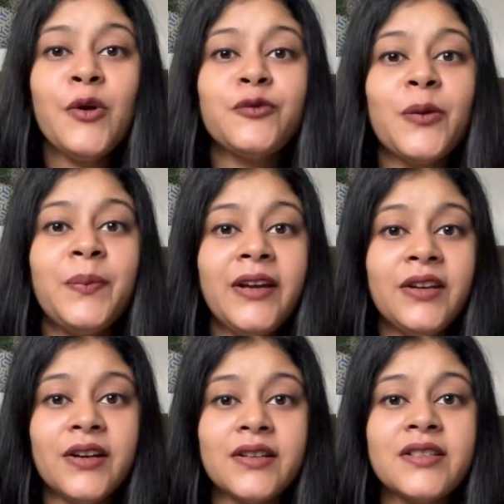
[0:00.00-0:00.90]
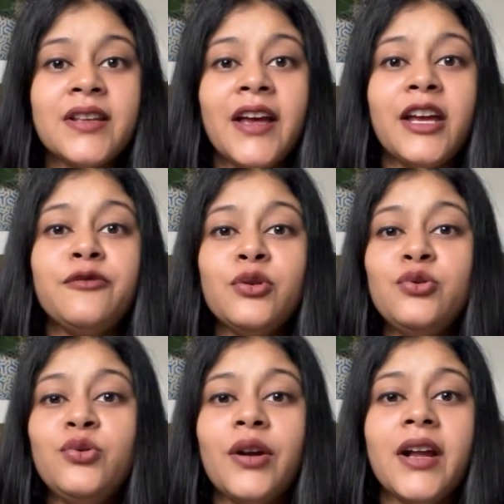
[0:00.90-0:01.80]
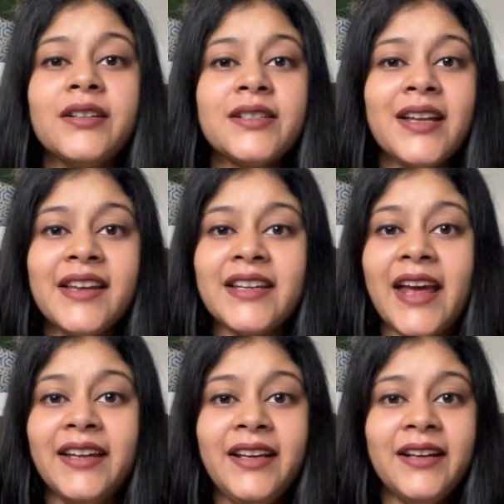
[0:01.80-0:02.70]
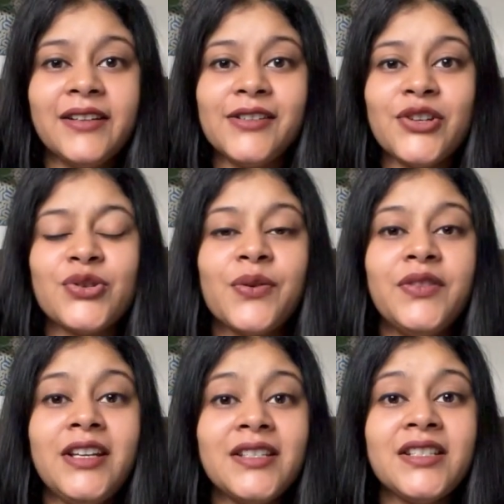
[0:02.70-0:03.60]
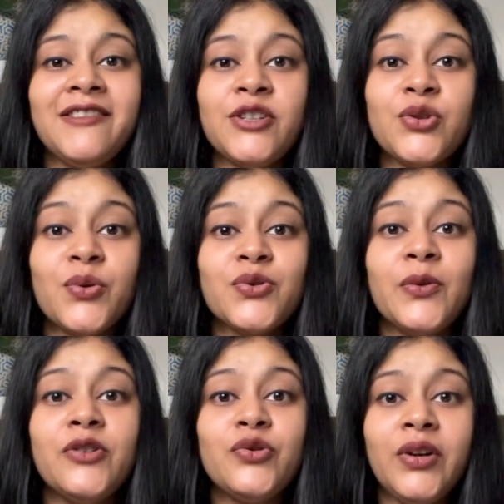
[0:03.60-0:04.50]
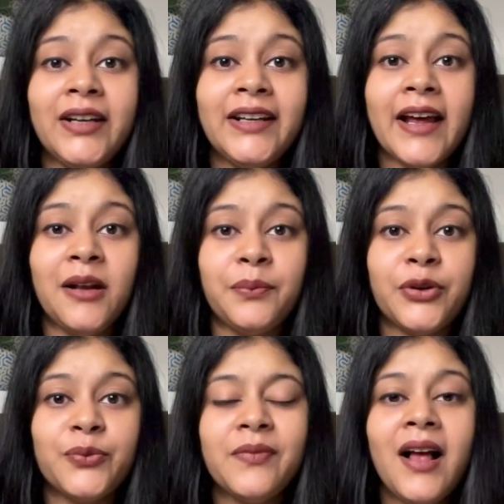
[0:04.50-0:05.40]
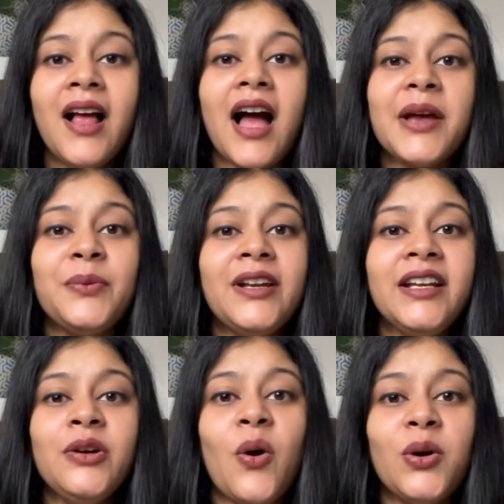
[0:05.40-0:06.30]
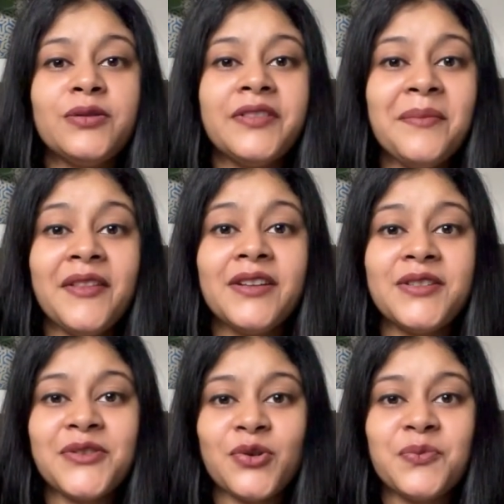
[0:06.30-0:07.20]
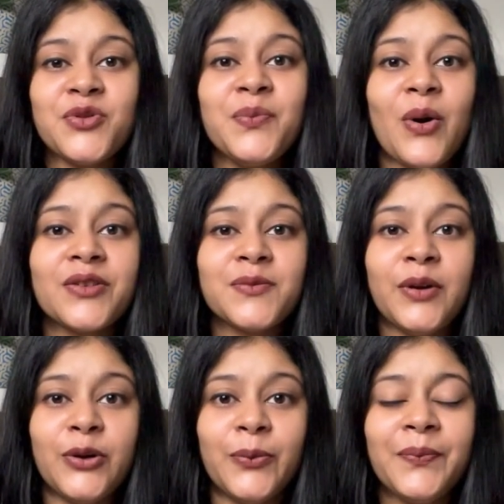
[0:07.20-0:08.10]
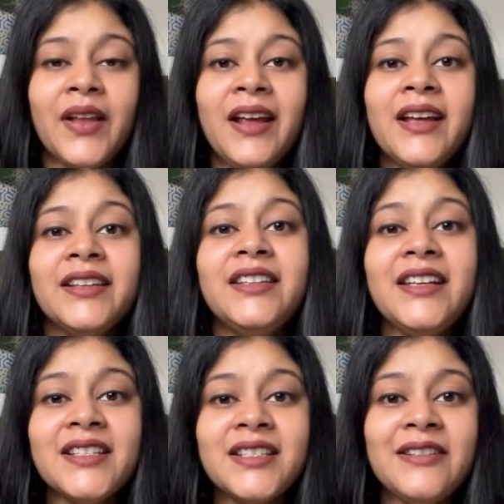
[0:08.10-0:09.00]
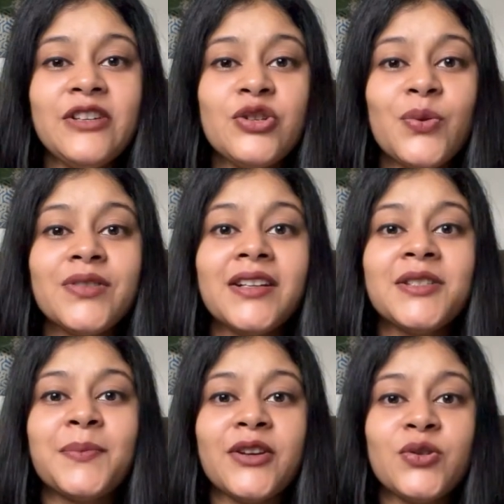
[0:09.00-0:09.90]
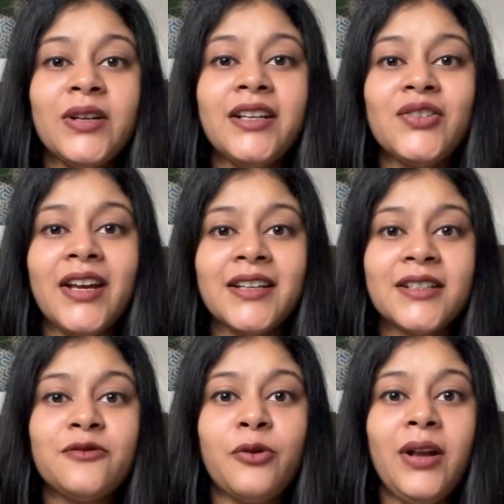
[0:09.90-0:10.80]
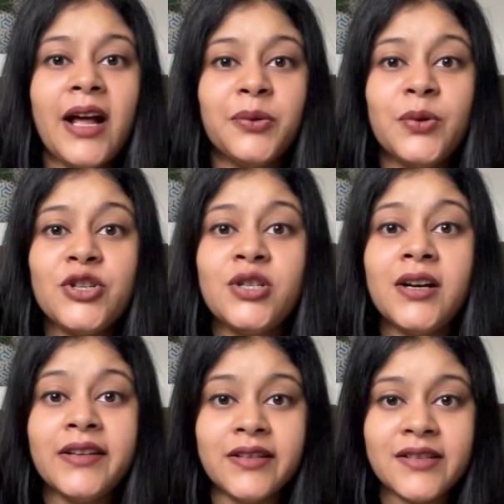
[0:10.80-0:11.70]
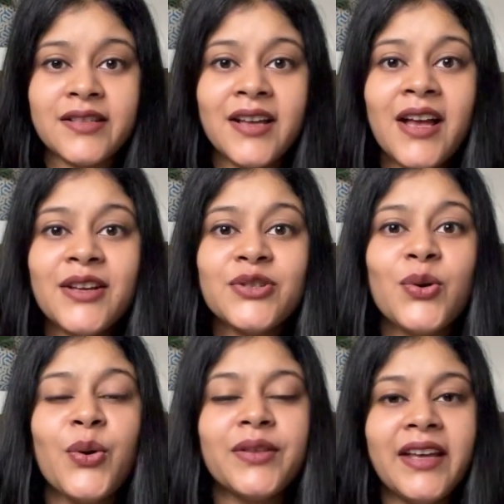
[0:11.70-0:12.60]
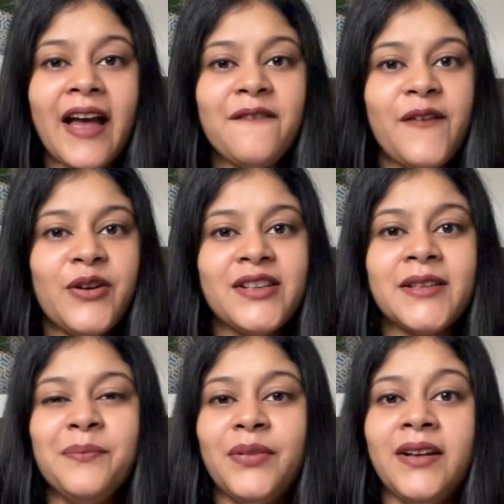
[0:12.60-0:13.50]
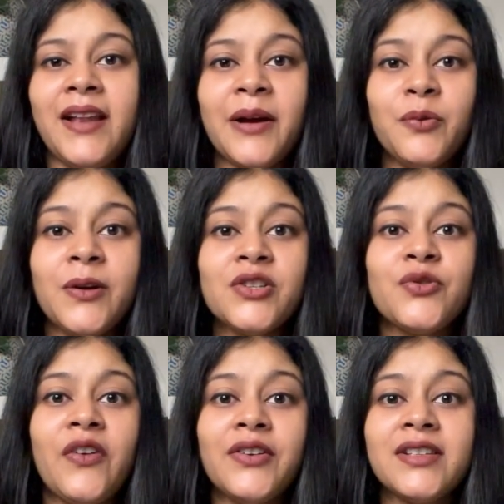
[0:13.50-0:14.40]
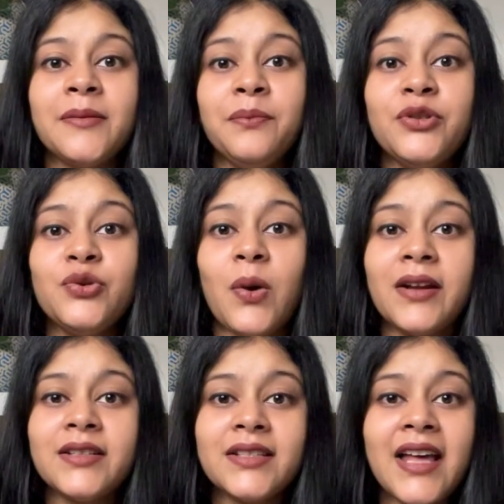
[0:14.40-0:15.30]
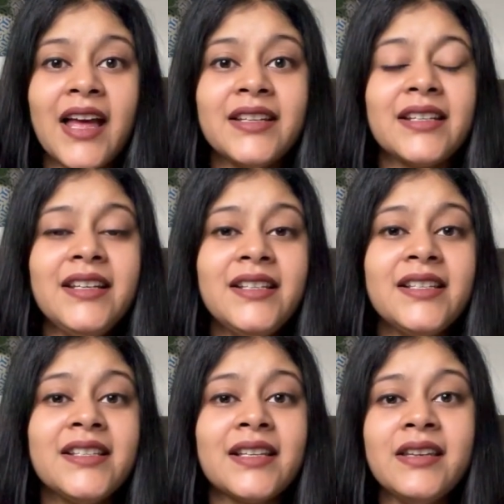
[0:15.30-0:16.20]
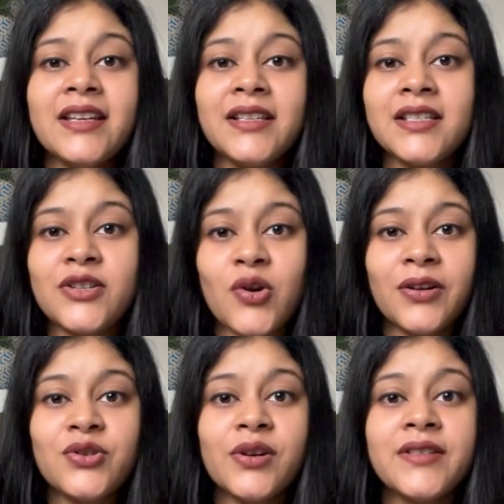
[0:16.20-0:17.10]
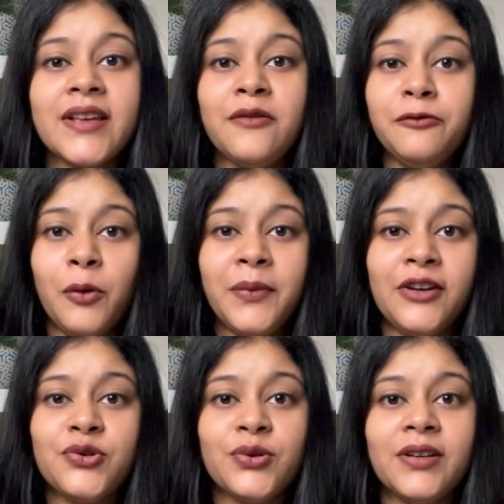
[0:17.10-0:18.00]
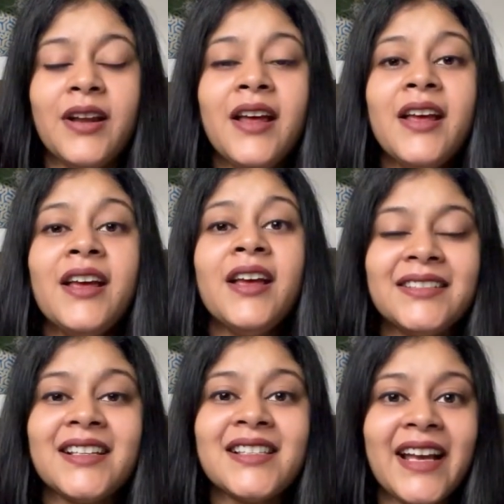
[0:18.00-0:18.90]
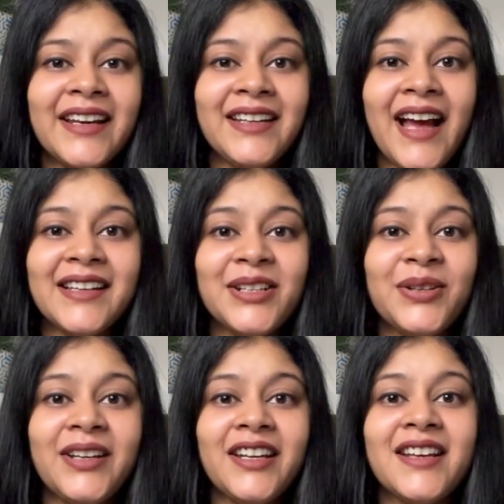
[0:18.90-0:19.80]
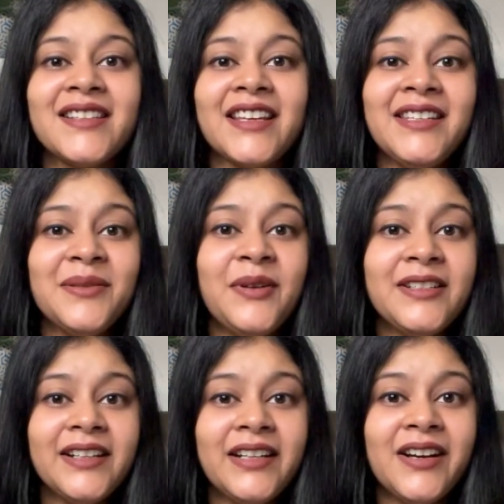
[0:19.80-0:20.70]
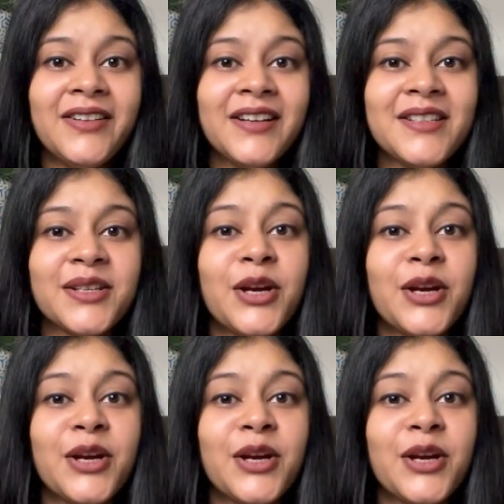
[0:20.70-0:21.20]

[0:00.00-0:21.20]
For beginners, if you do not understand any English, these TV shows will really help you. I will link all of them in the description box below. These TV shows are specially created for language learners. So they have very simple language, very simple to understand, easy sentence structures and formation. The second category is intermediate learners.